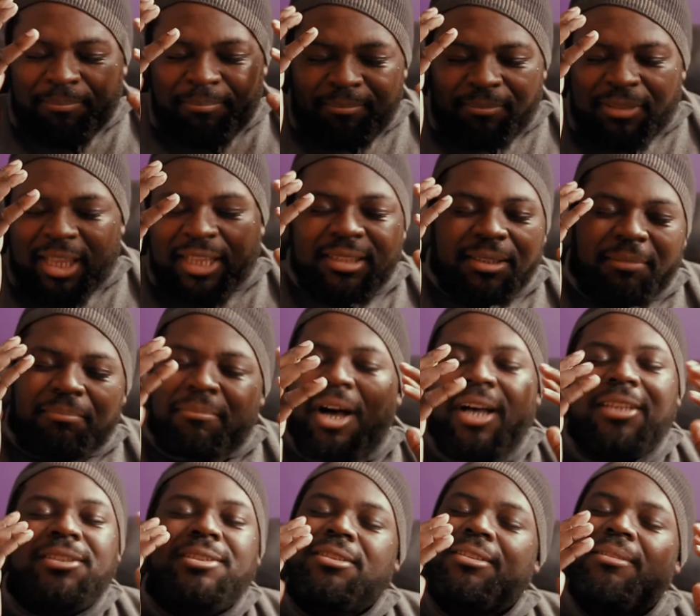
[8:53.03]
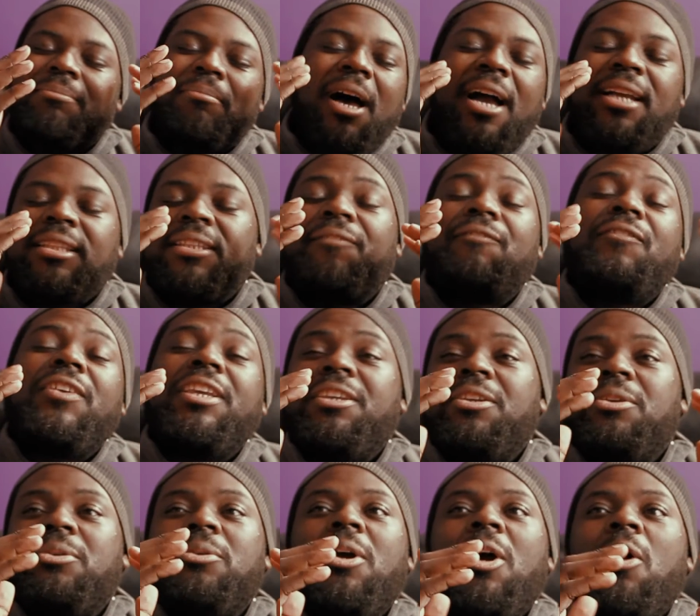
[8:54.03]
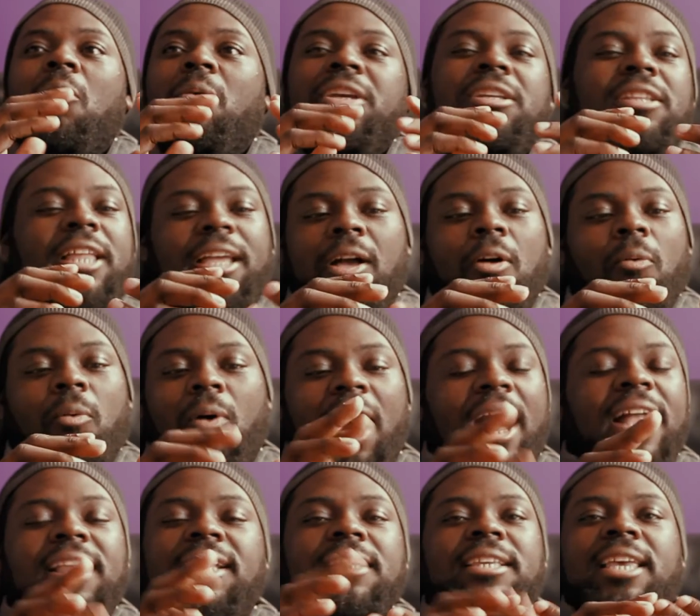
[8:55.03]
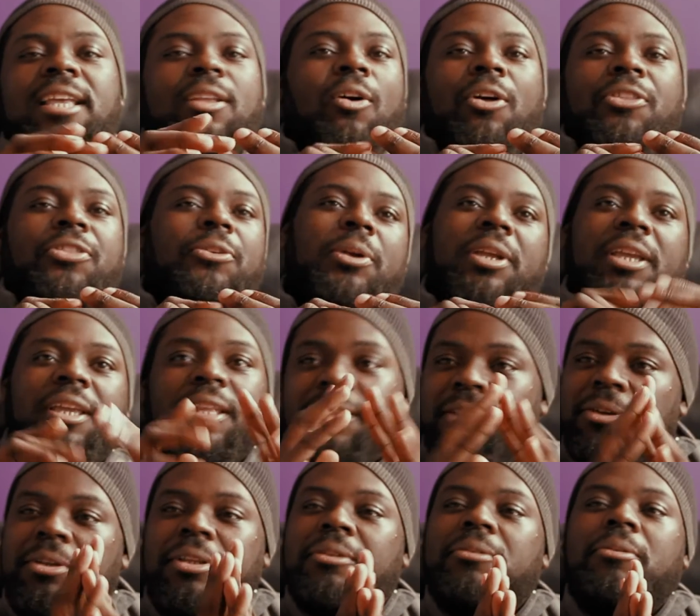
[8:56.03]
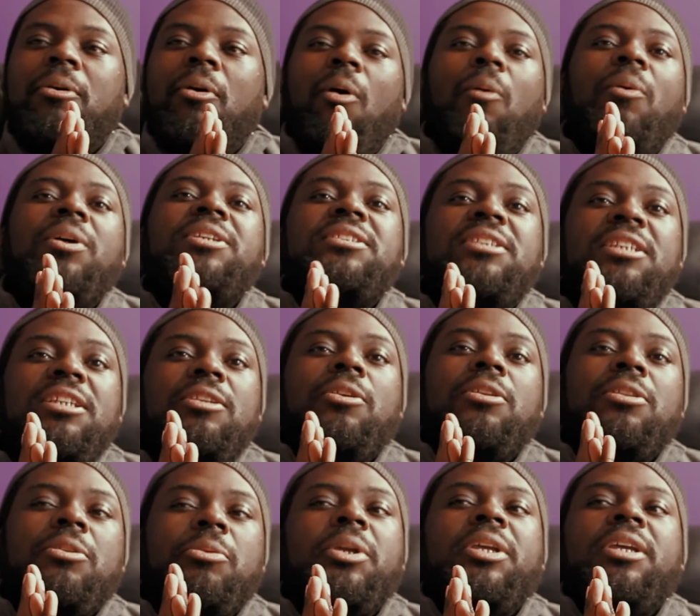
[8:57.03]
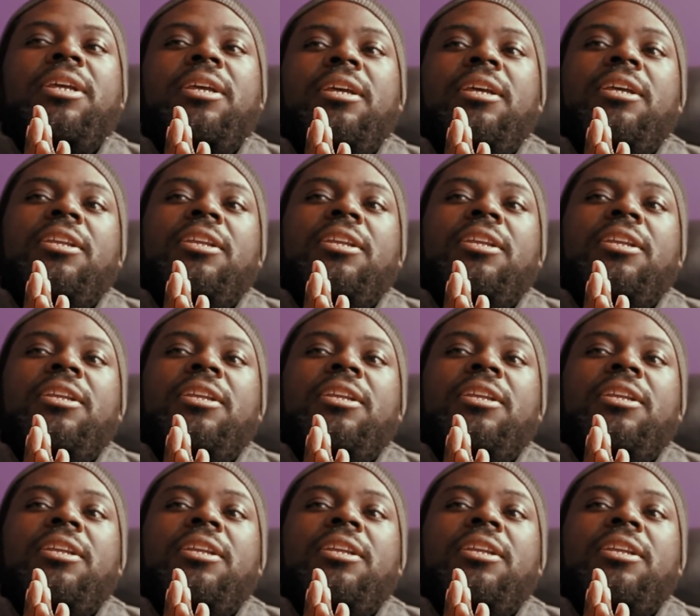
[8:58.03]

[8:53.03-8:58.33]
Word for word: letting the monsters of the mind defeat you, where you're like, well, I didn't get all three. No, you don't always need all three.